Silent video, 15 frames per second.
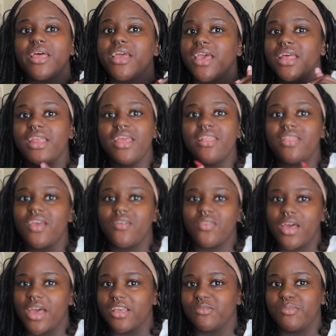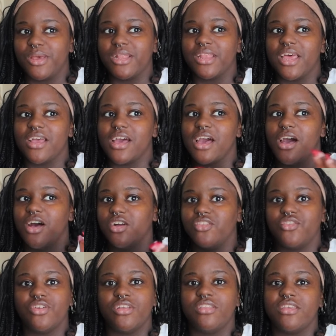Like, anything that has been like
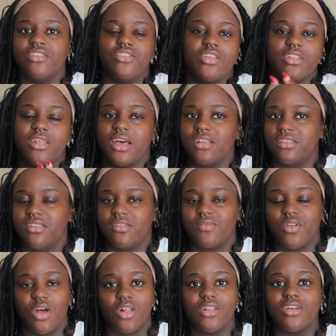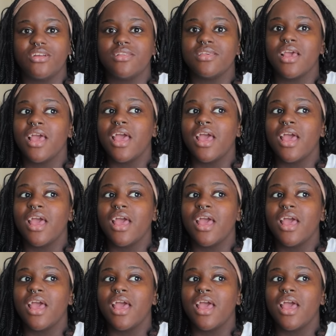hundreds into the thousands of dollars,